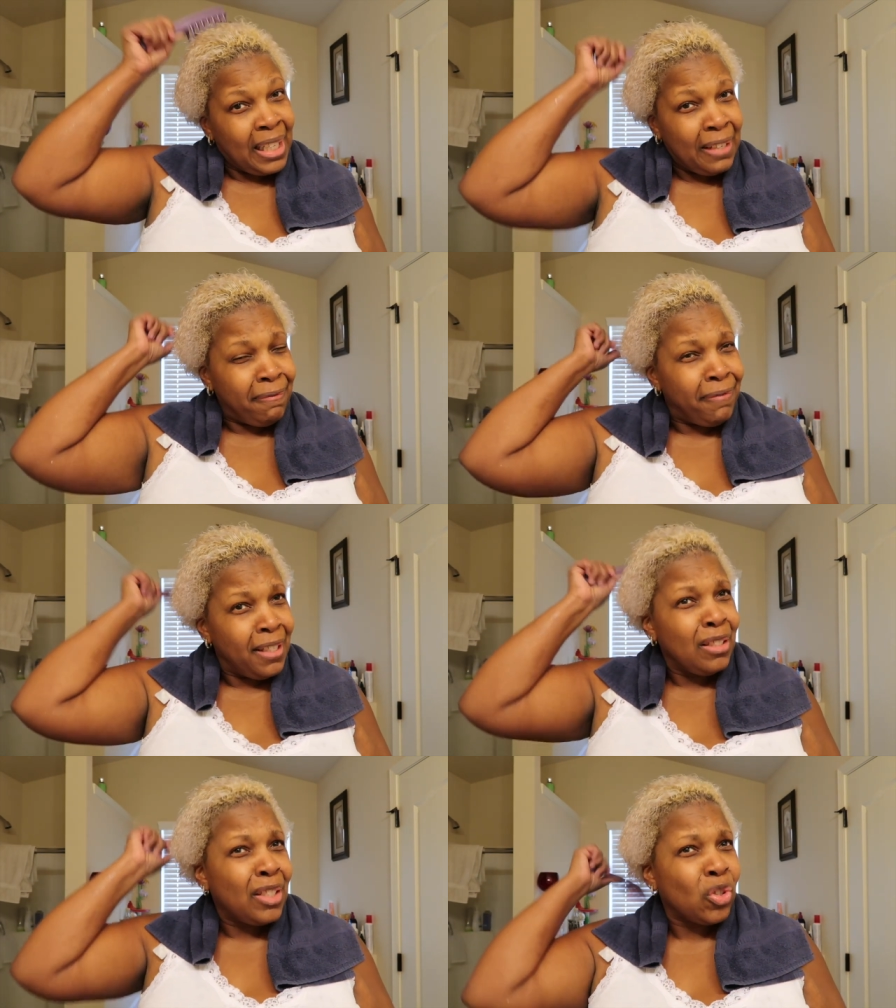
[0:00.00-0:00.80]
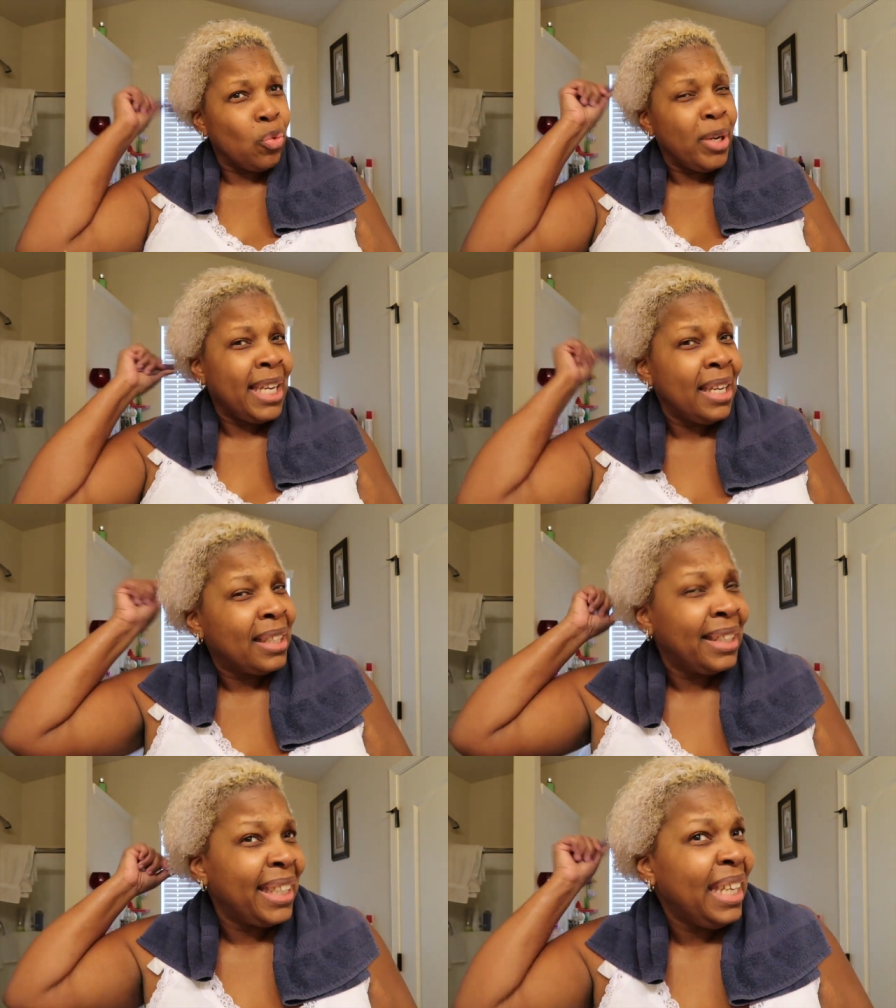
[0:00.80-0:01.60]
It feels squeaky
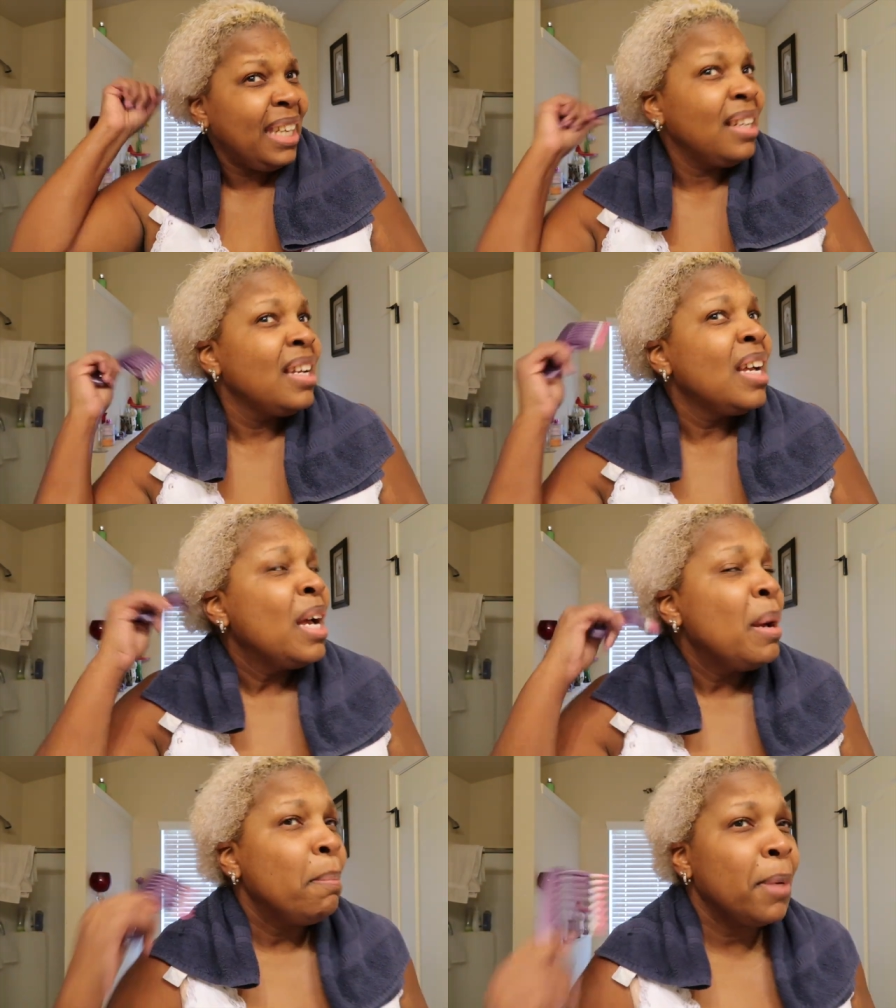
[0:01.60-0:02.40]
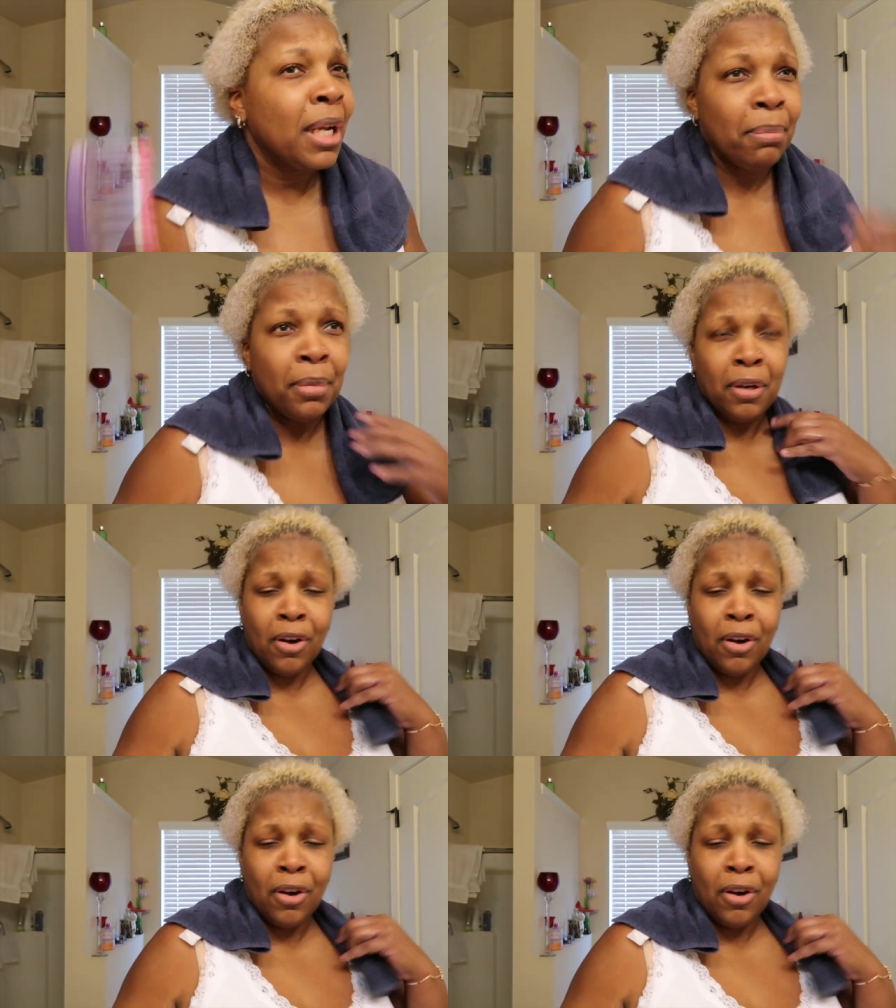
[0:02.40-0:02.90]
clean, but I'm